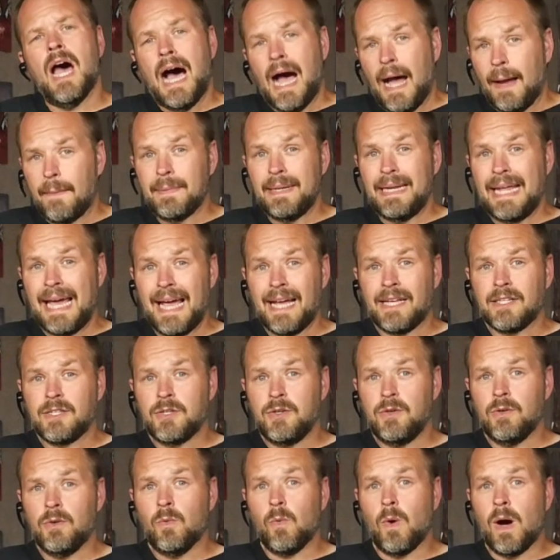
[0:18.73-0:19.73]
I'm going to ask
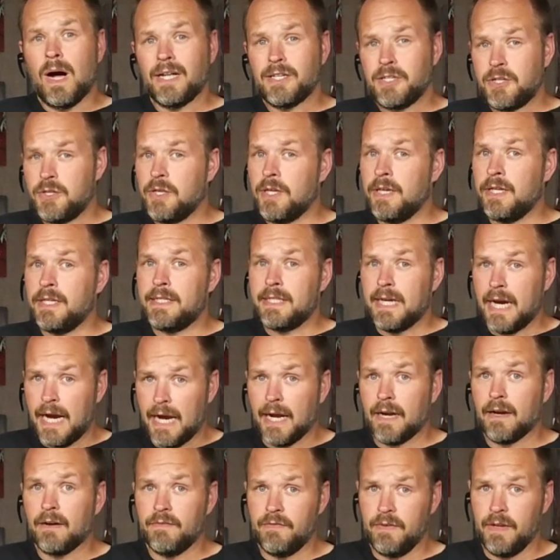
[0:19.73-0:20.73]
you to watch the
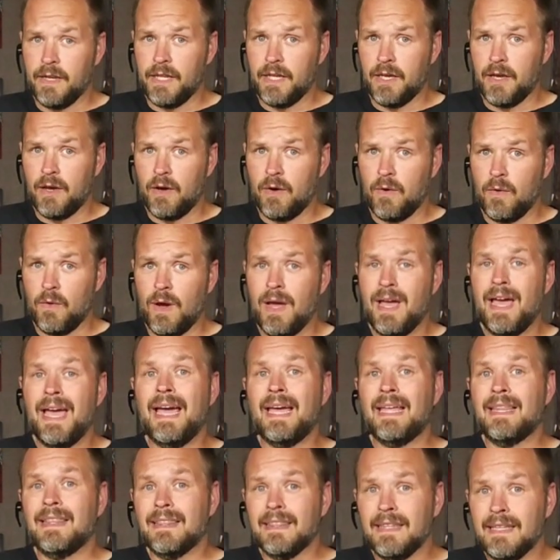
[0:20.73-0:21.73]
entire video
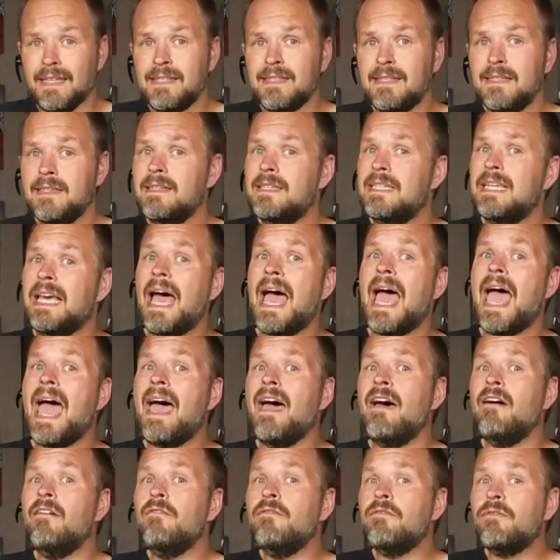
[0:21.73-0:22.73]
and listen to
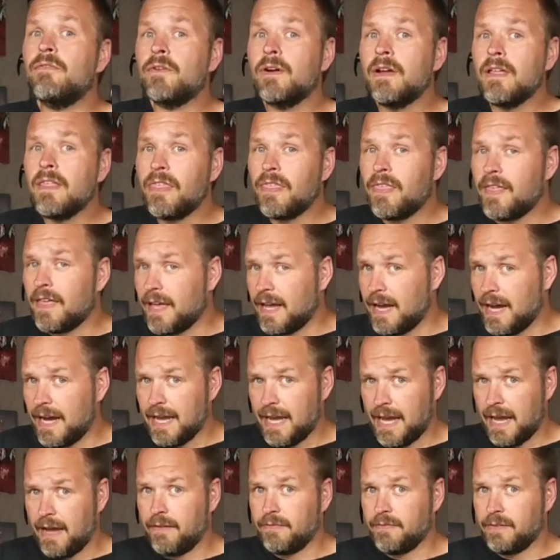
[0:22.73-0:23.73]
everything I
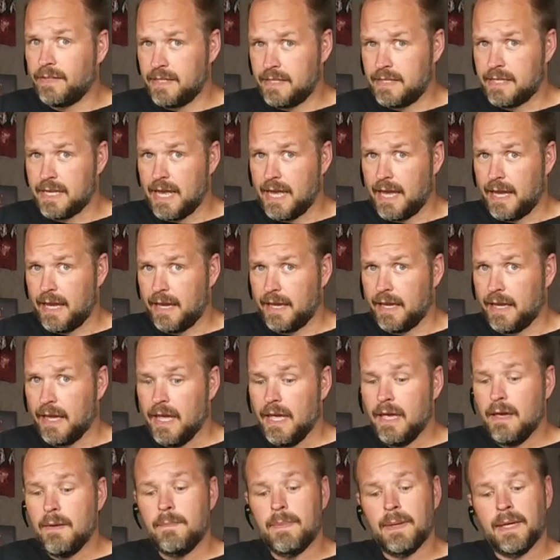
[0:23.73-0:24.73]
have to say
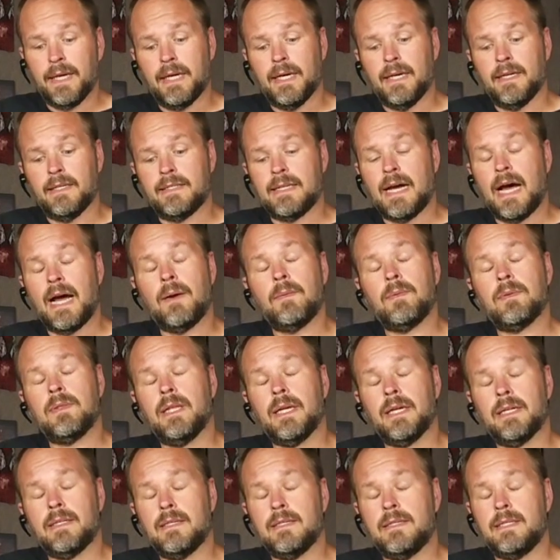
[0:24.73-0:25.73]
because I would
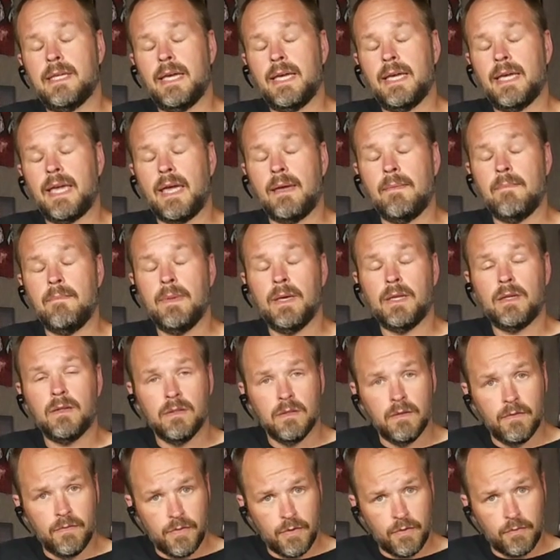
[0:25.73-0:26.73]
like to take a
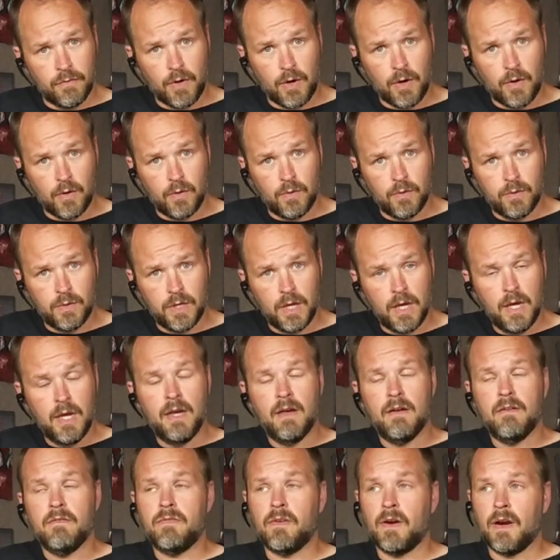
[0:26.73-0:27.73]
middle of the road,
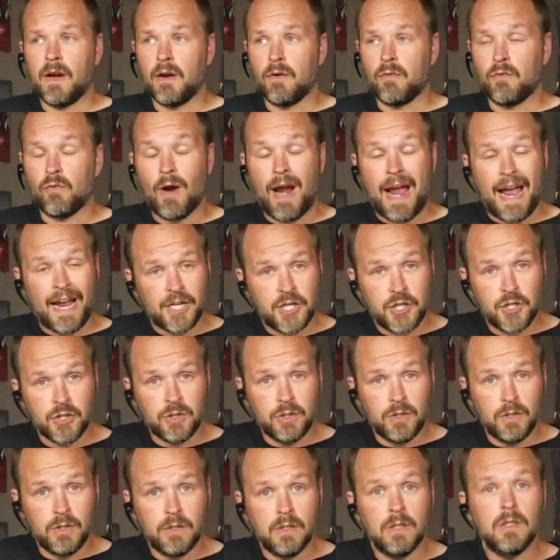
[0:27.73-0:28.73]
very
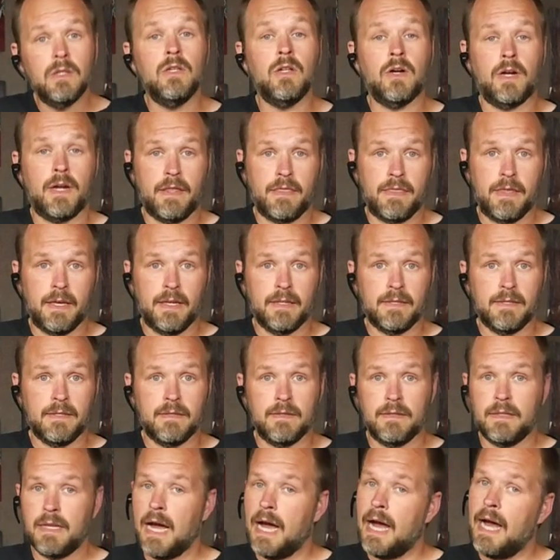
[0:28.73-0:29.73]
rational look at this,
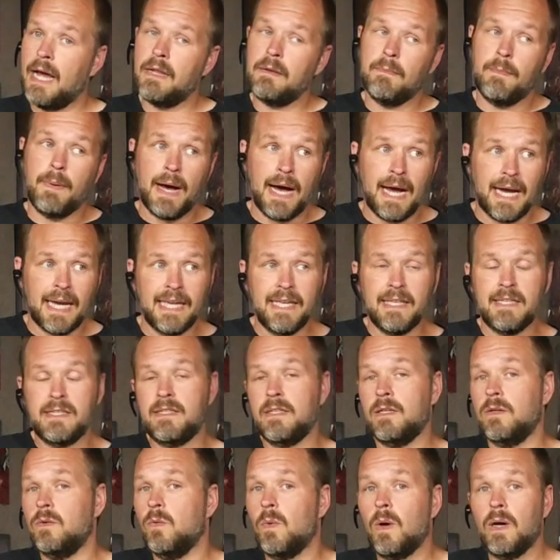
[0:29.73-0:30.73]
not
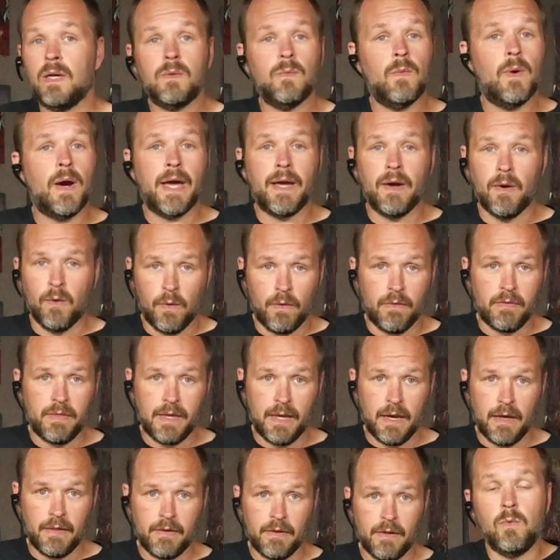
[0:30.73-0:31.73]
biased in one way or
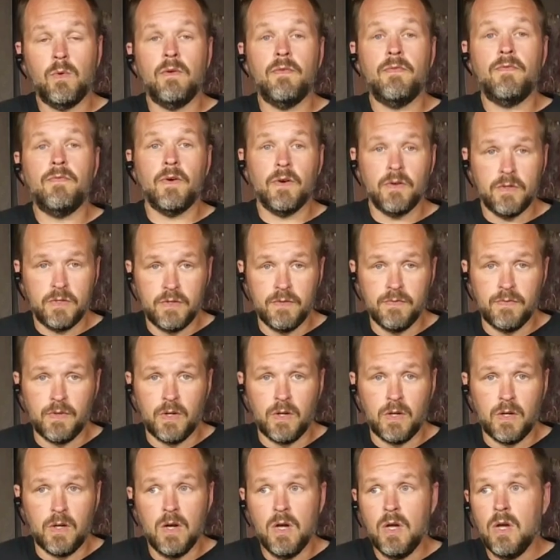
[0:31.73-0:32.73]
the other. Well, first of
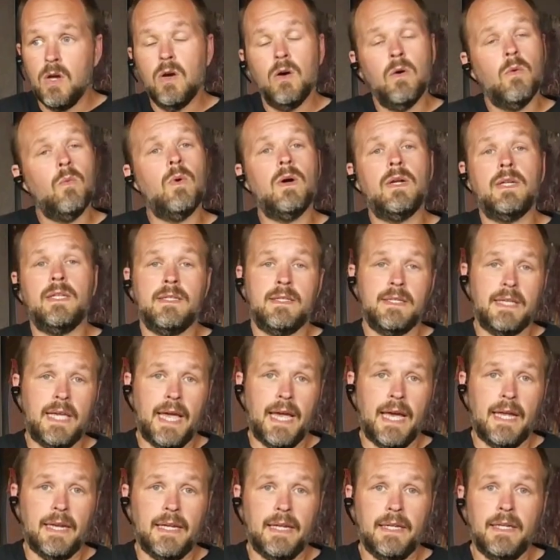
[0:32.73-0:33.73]
all, what is
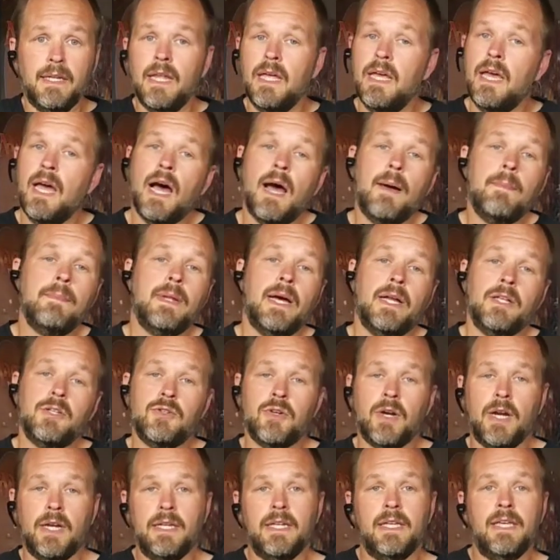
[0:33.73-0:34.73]
canon? I'm not
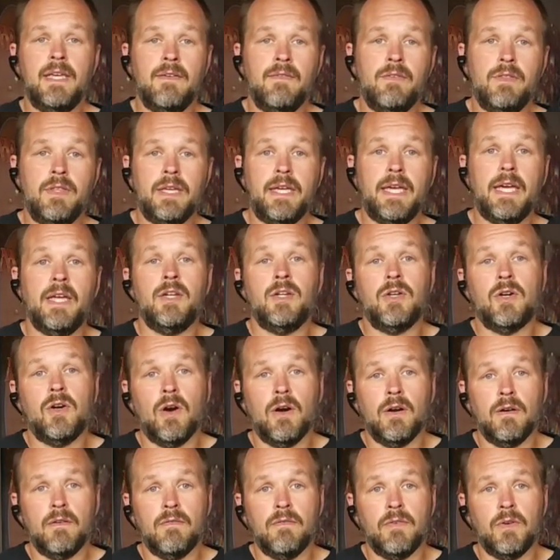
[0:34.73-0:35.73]
trying to give you the
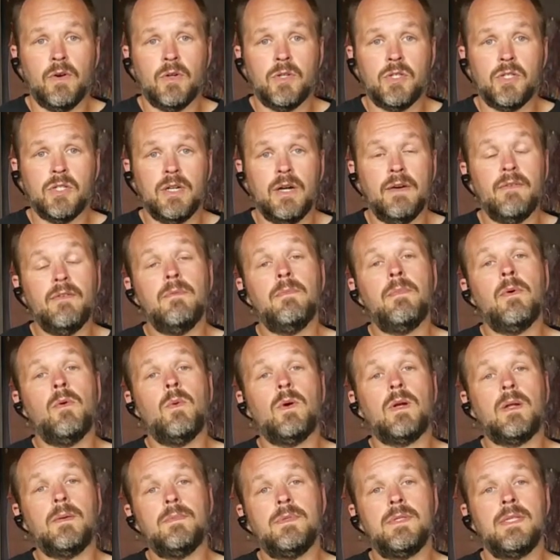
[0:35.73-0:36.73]
kindergarten version of it, but
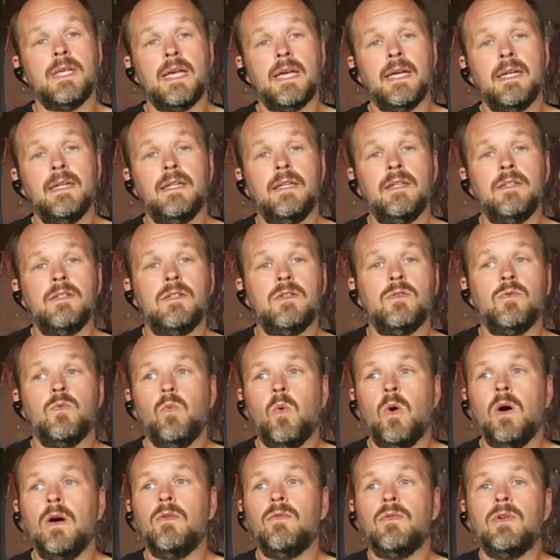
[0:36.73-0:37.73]
what I'm saying is
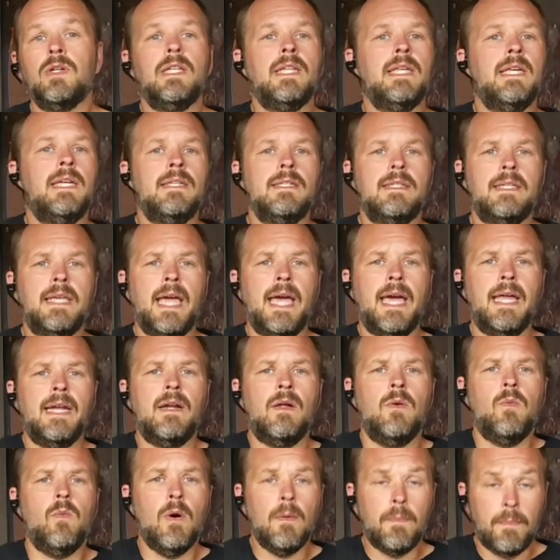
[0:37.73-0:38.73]
what really is
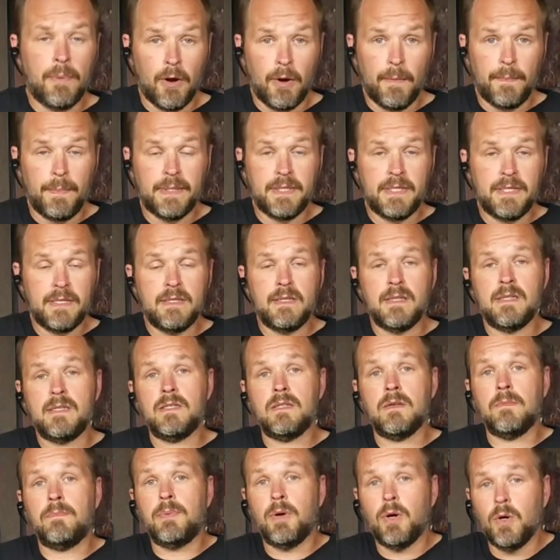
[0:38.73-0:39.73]
canon and what purpose is it
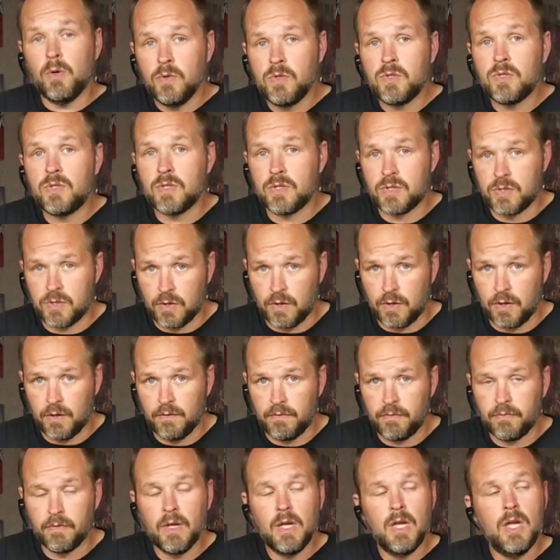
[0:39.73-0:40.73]
supposed to
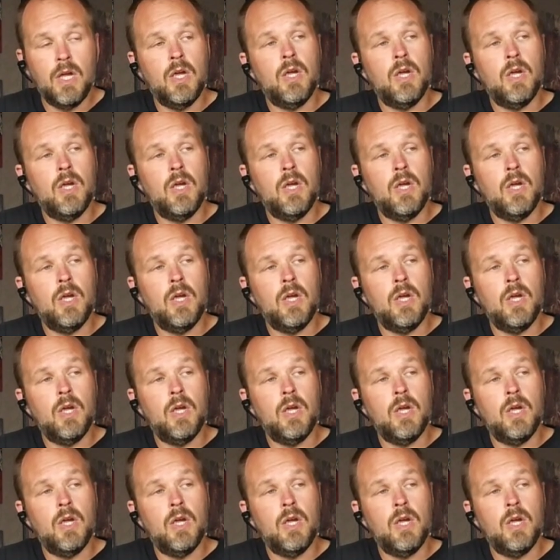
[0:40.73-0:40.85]
serve?